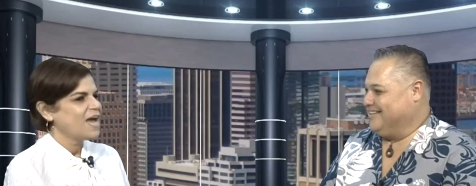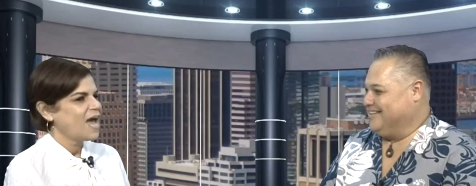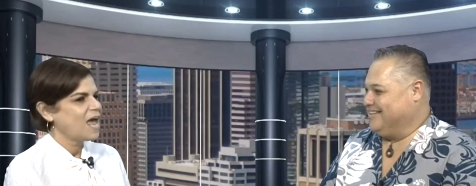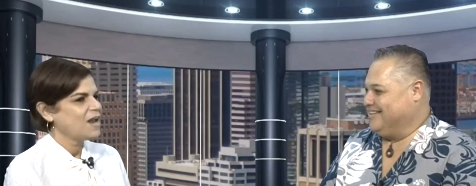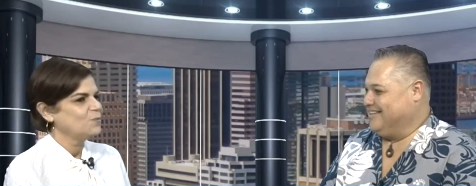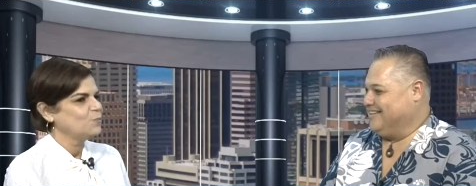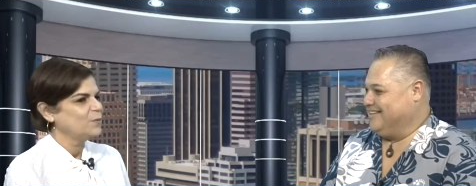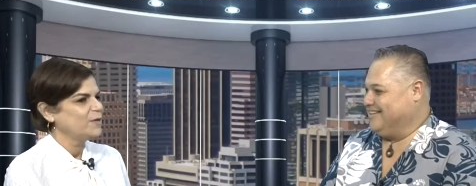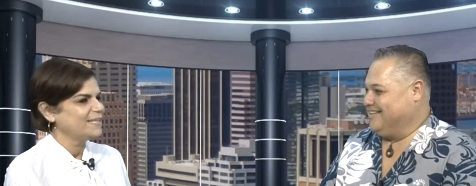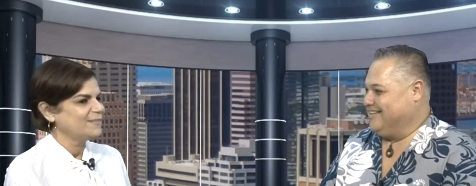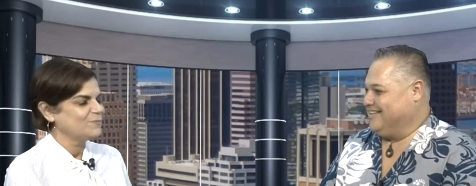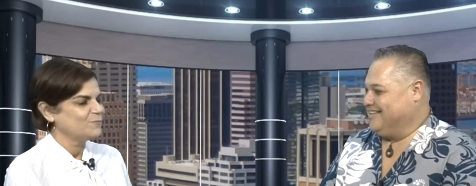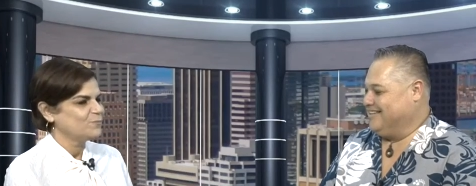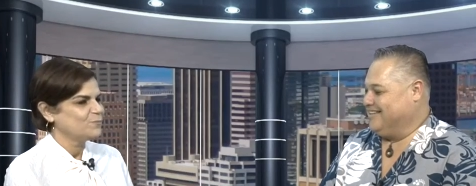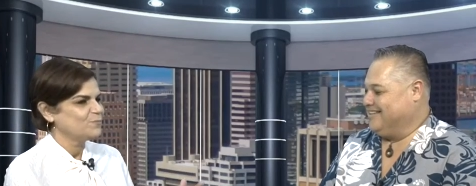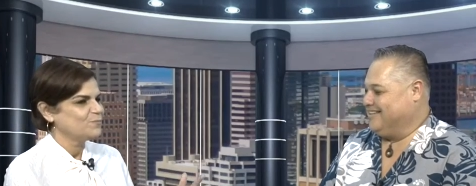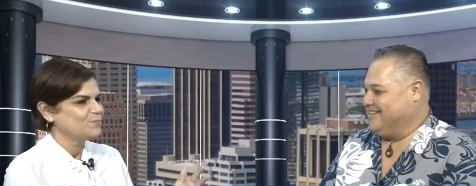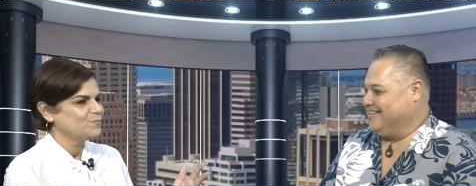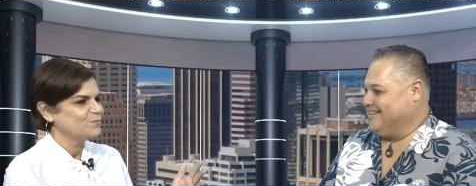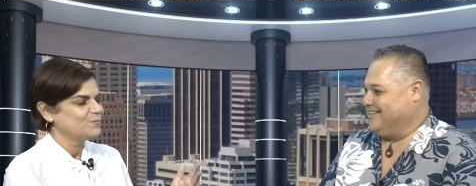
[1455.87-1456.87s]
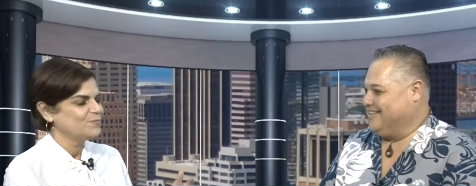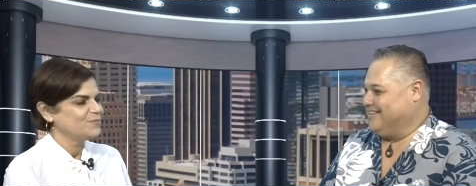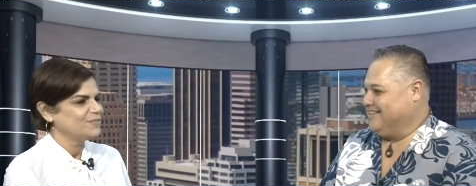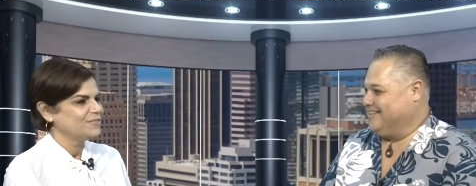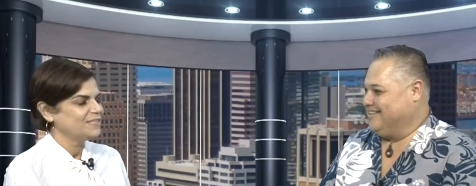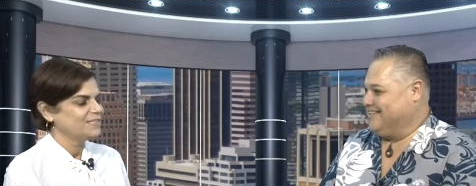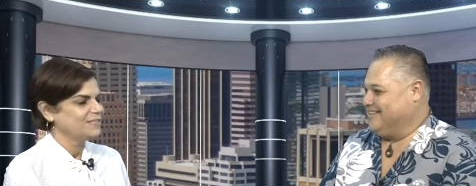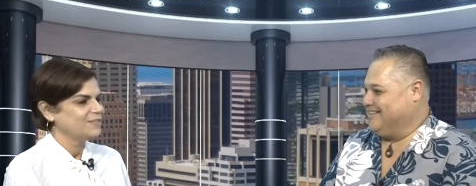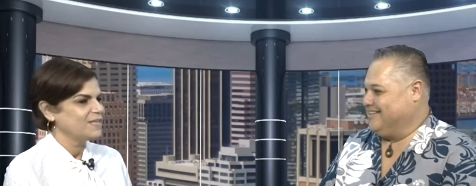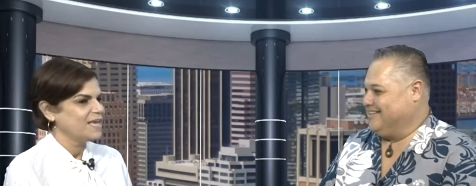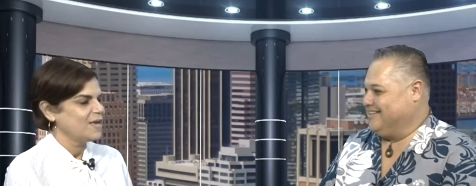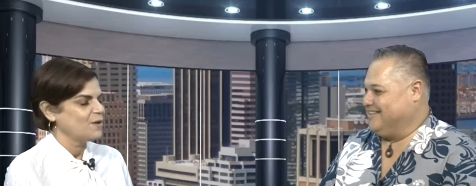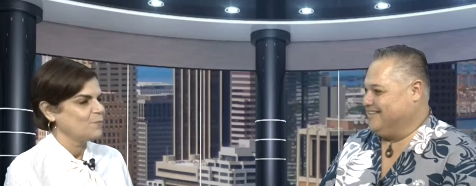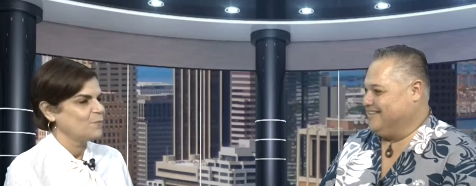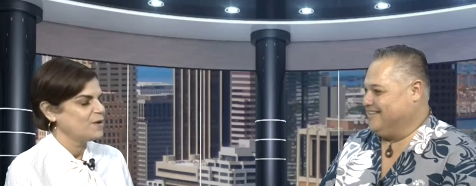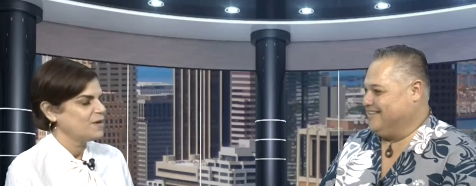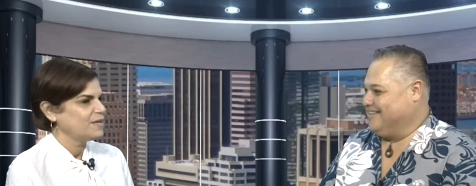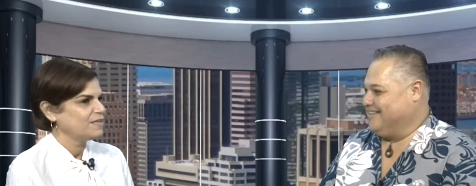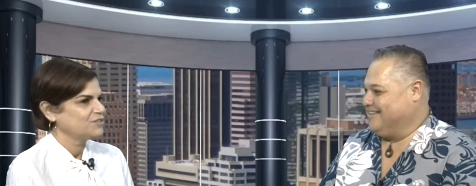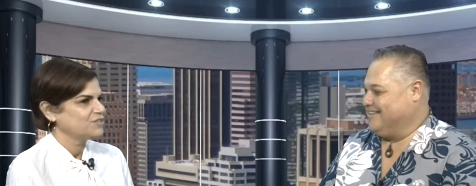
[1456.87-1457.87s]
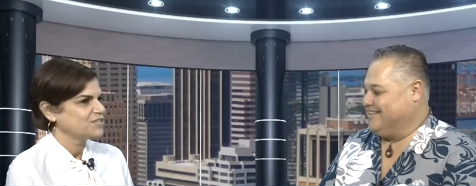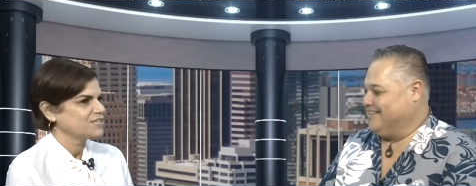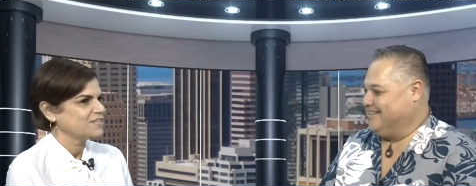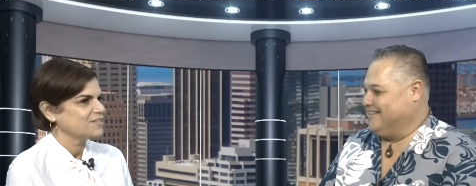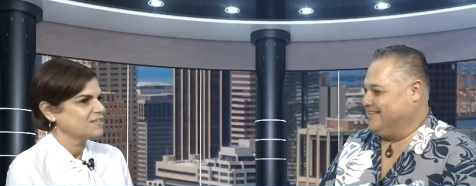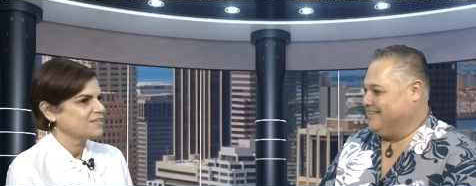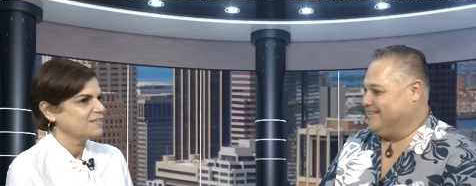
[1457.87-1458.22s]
Speaker 1: And we it, it just it,